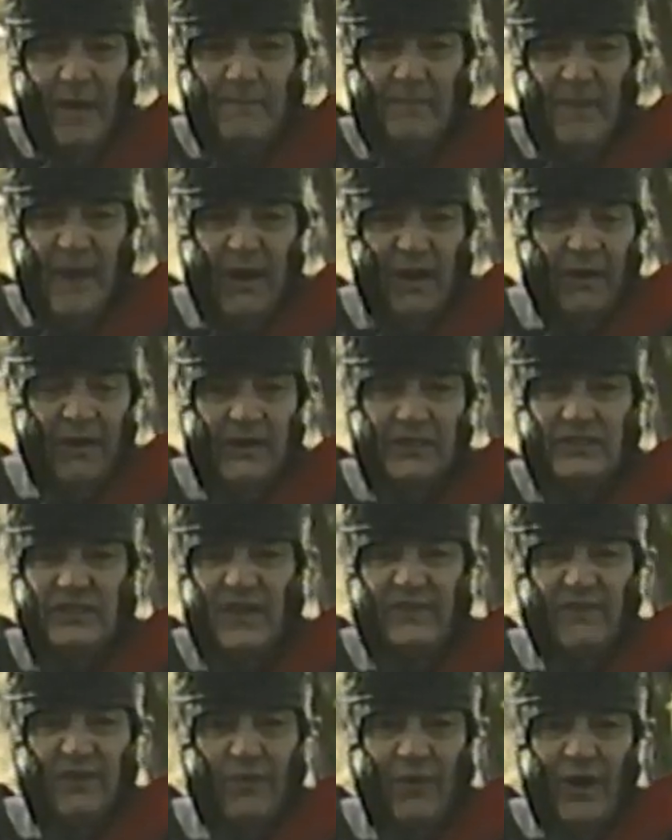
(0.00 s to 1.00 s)

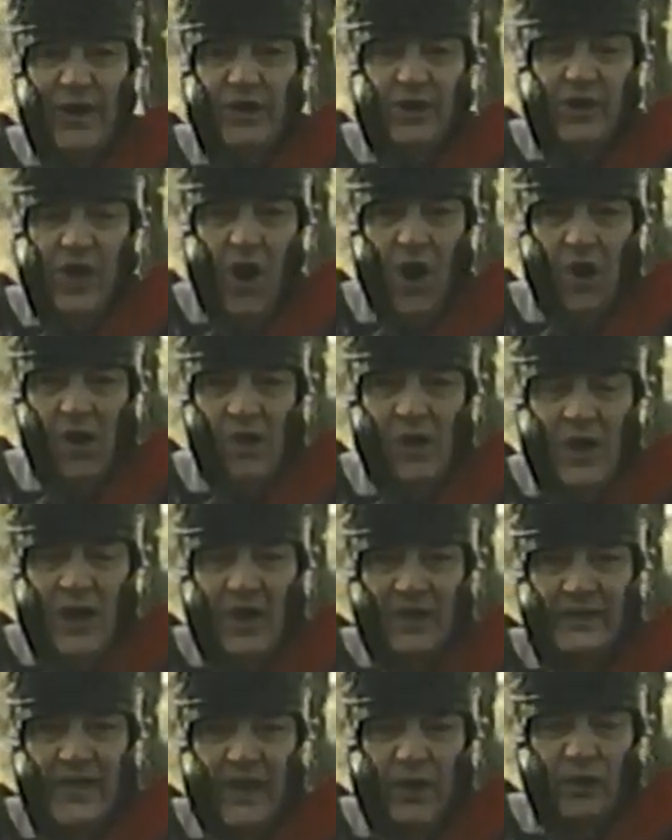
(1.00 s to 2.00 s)
barbarians everywhere you go,
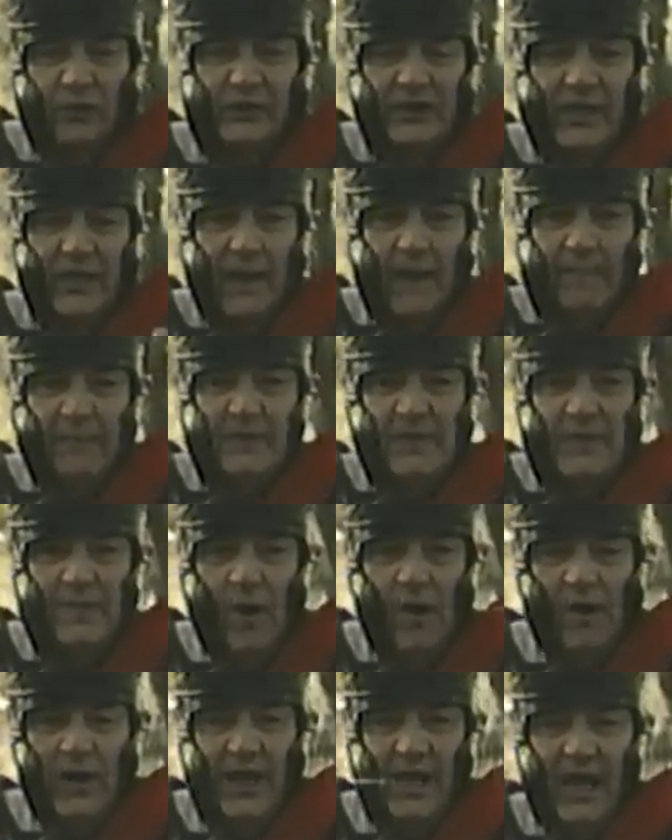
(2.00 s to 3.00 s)
they don't get up in
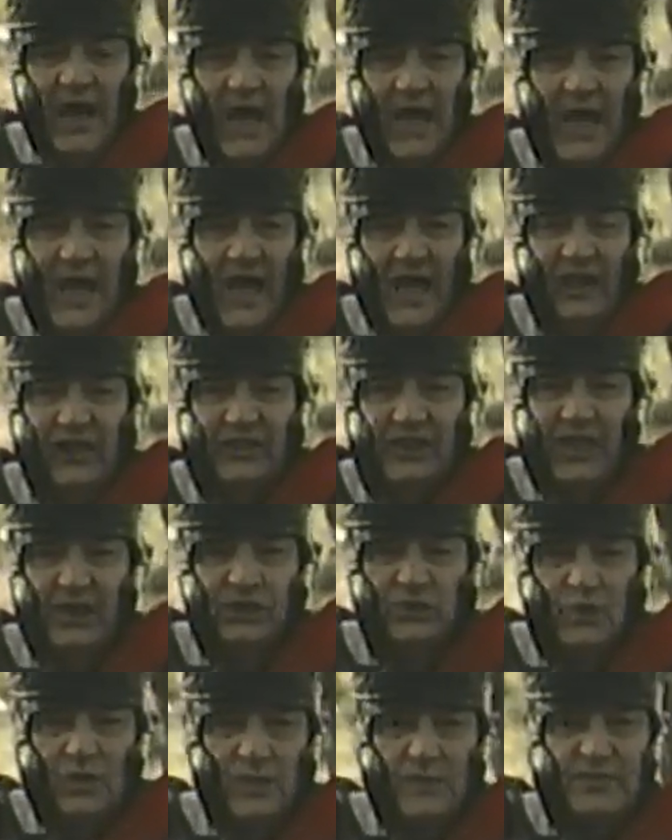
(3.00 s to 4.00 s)
the morning and
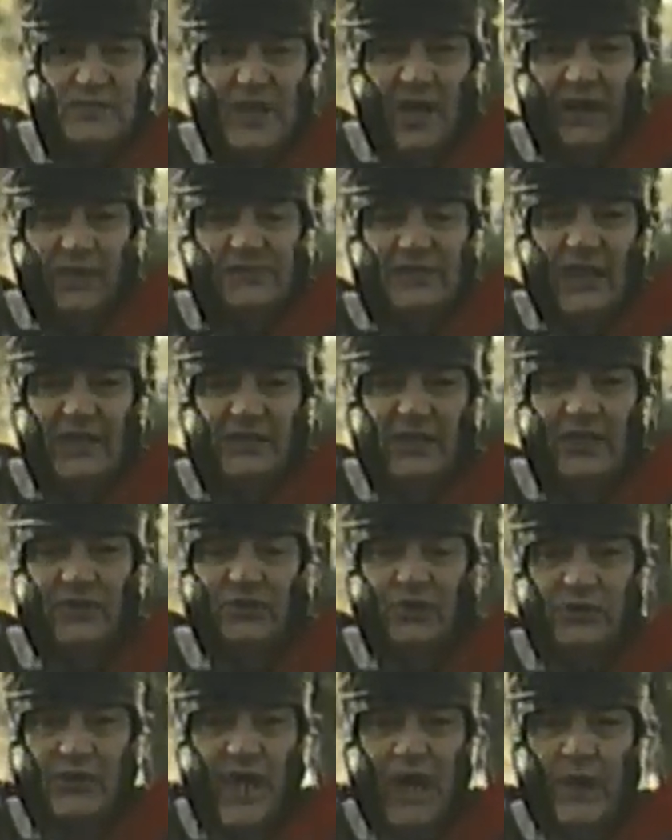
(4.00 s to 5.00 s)
think to themselves, I
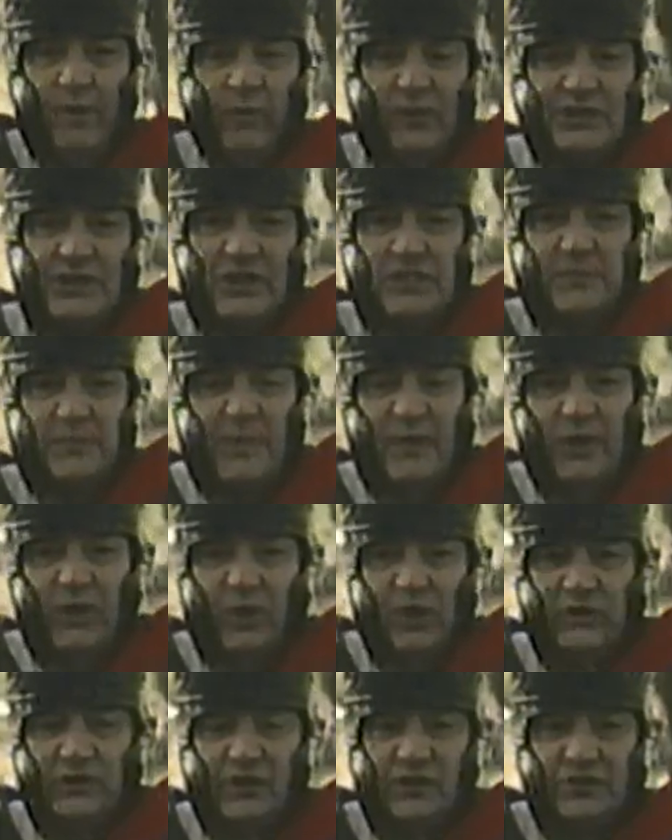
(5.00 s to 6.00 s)
think today will just be
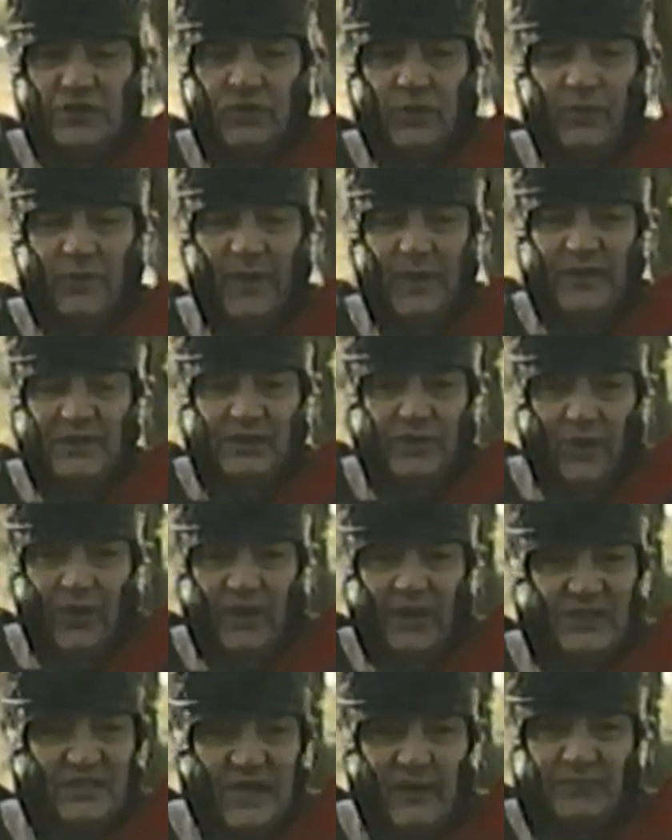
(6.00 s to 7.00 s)
good to be
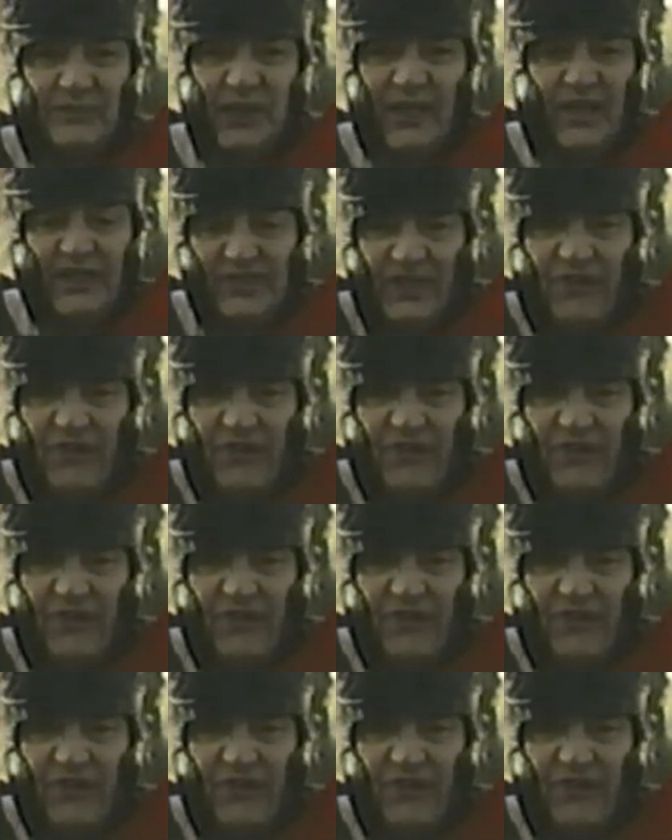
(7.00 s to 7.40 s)
doing something